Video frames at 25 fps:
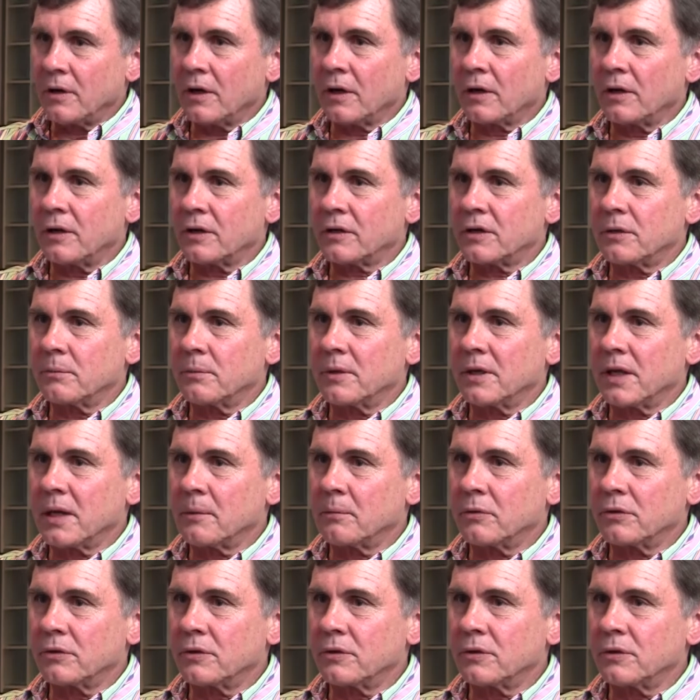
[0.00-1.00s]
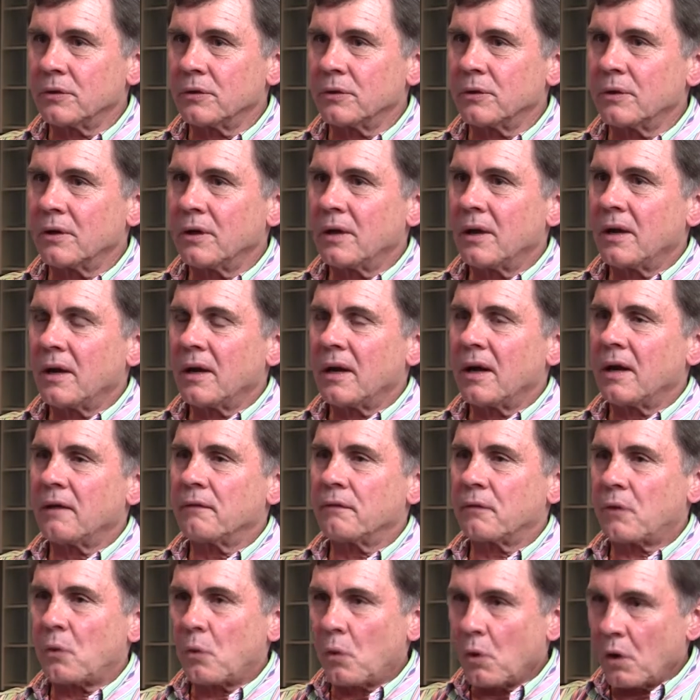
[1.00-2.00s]
I like to be able to
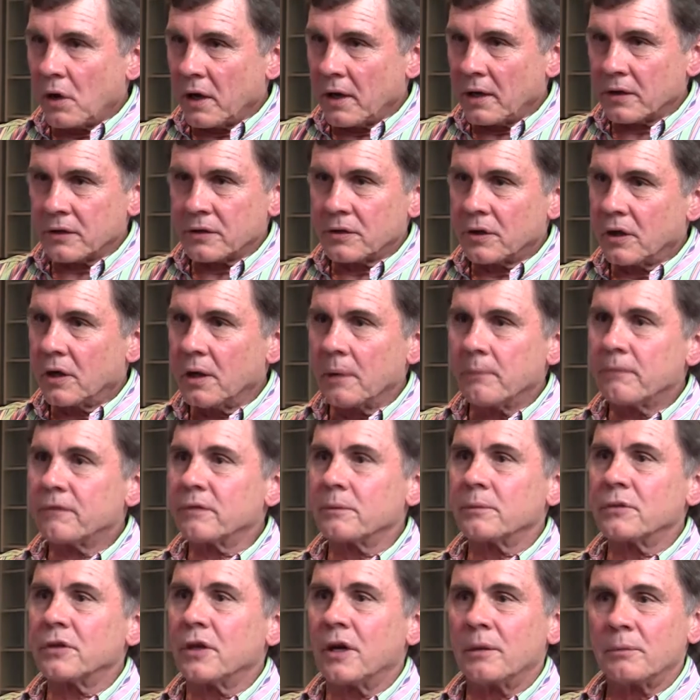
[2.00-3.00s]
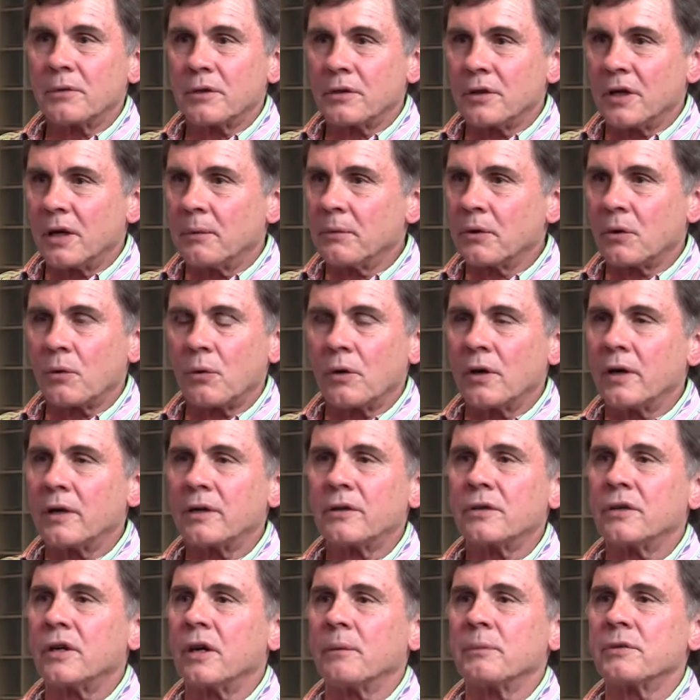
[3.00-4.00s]
have quiet time from time to time, and
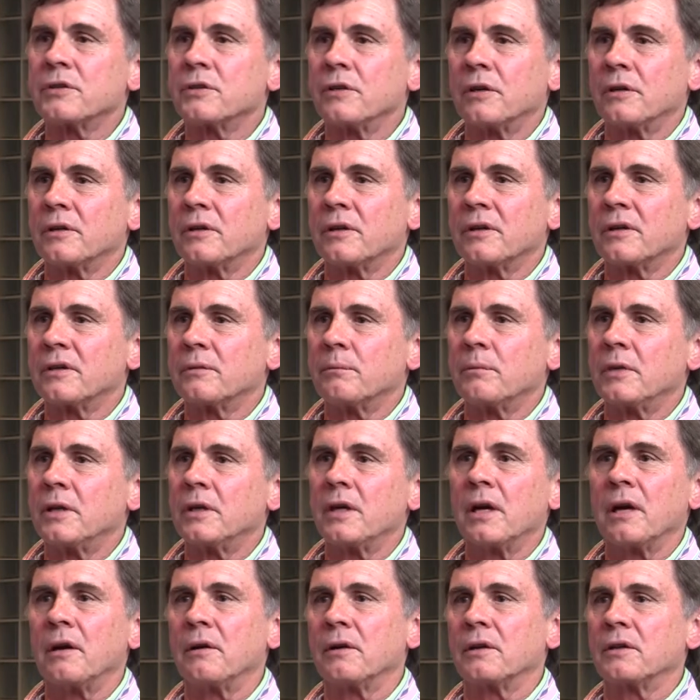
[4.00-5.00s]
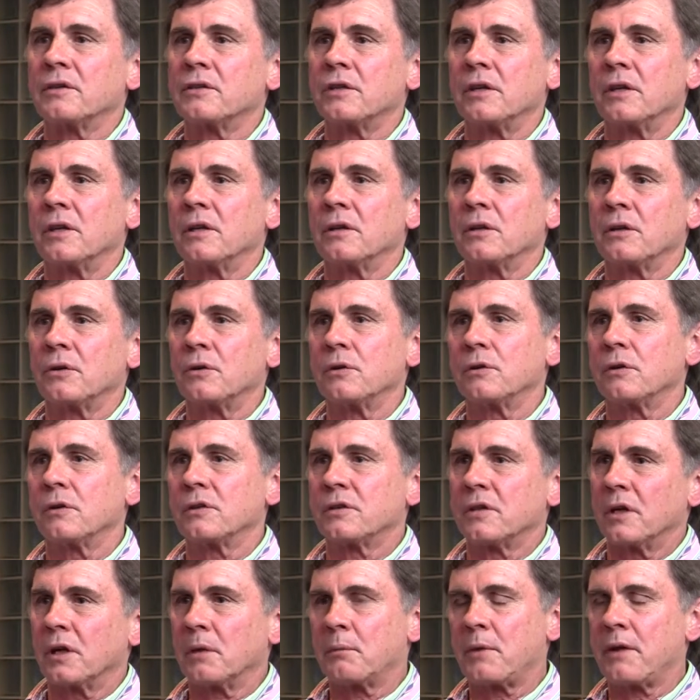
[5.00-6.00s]
quiet time is not me going and sitting in the corner and
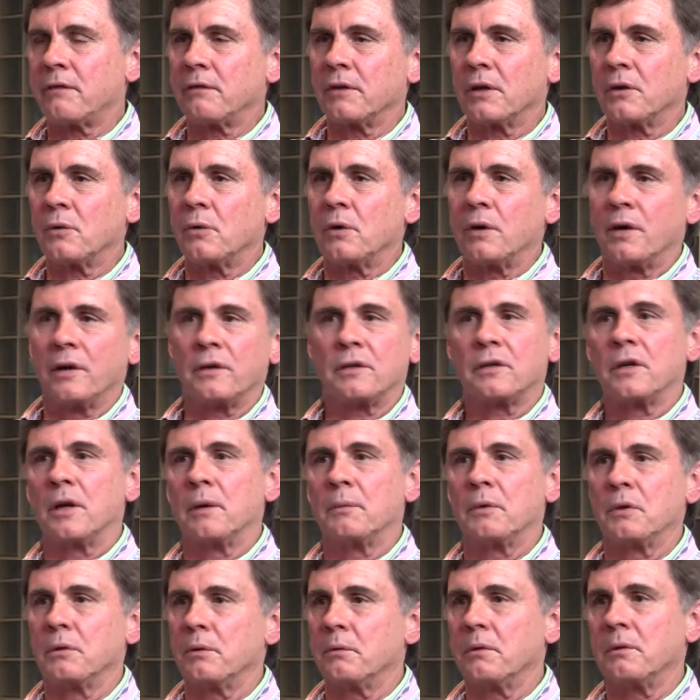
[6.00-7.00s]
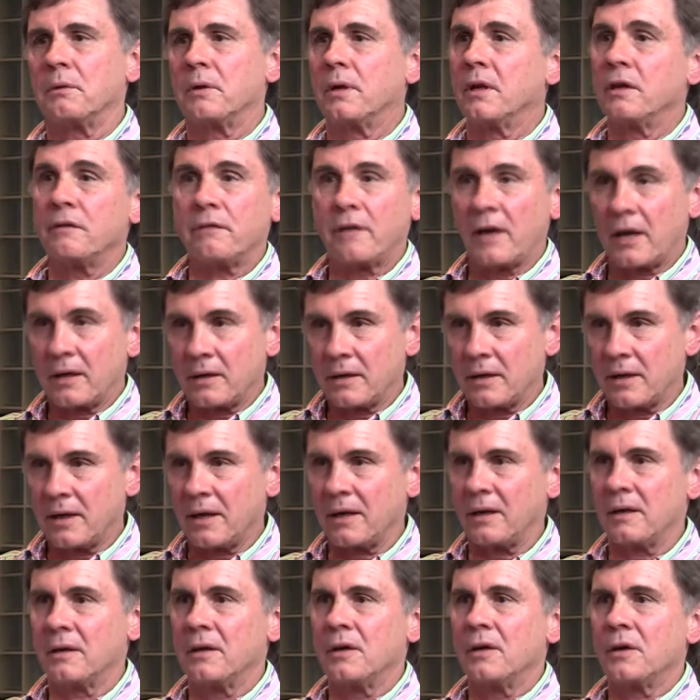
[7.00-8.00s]
saying, I'm having quiet time to innovate
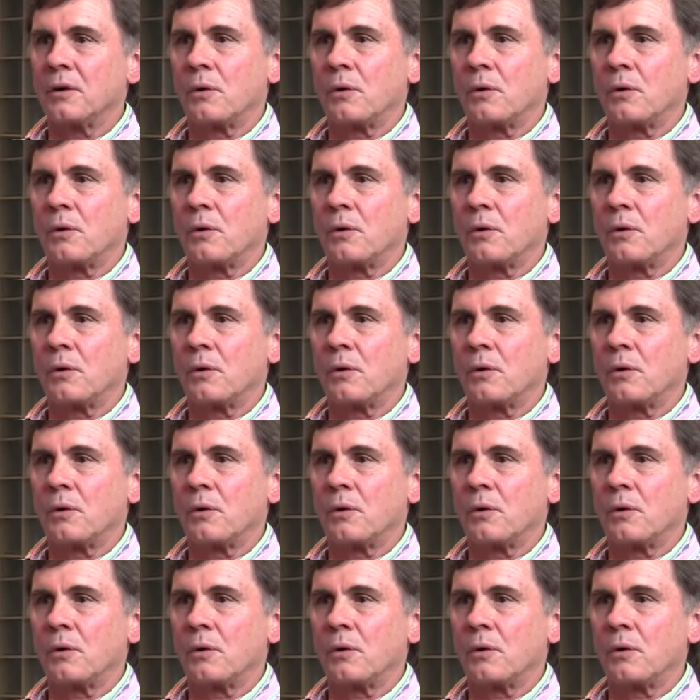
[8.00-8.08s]
now.